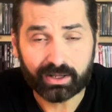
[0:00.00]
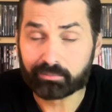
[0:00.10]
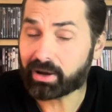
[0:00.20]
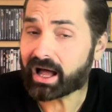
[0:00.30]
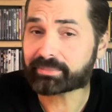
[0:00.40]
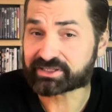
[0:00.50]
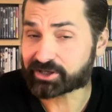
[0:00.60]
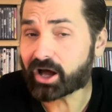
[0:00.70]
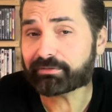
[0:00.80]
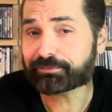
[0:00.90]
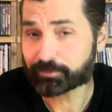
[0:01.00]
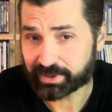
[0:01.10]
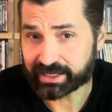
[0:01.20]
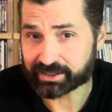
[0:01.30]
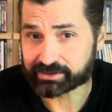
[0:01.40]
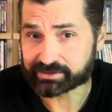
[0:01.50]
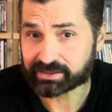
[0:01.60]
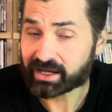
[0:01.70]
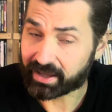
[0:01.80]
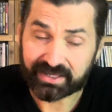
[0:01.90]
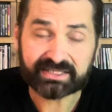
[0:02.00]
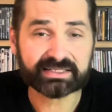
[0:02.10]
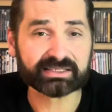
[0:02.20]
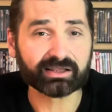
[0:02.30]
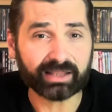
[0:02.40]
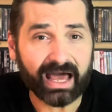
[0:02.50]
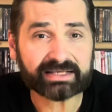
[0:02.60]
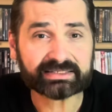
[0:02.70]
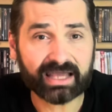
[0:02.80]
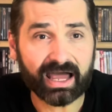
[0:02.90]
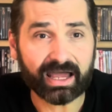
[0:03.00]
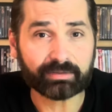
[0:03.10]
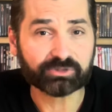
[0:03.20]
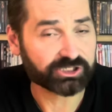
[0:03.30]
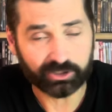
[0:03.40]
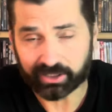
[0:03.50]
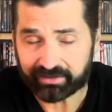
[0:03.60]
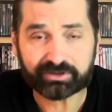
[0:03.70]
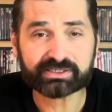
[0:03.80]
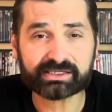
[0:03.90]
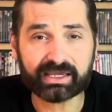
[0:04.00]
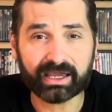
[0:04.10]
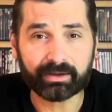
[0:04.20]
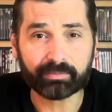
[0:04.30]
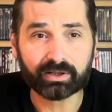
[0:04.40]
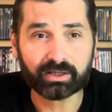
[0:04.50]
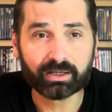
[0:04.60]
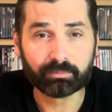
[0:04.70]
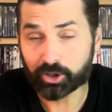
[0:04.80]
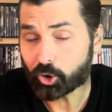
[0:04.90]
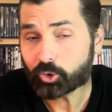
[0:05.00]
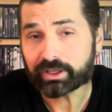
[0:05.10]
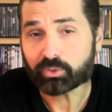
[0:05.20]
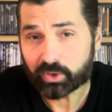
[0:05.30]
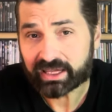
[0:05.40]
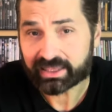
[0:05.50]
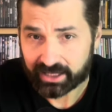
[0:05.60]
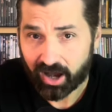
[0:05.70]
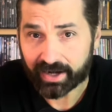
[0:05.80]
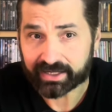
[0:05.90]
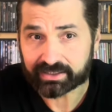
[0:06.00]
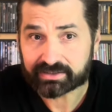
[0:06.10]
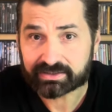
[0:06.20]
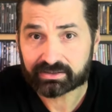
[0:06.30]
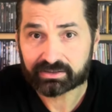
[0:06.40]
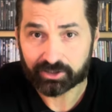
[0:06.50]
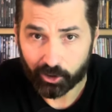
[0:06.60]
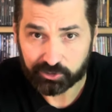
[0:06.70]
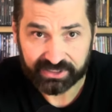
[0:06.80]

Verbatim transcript: Bob is off for beers, and this is the last time she'll ever see him. But only we, the audience, knows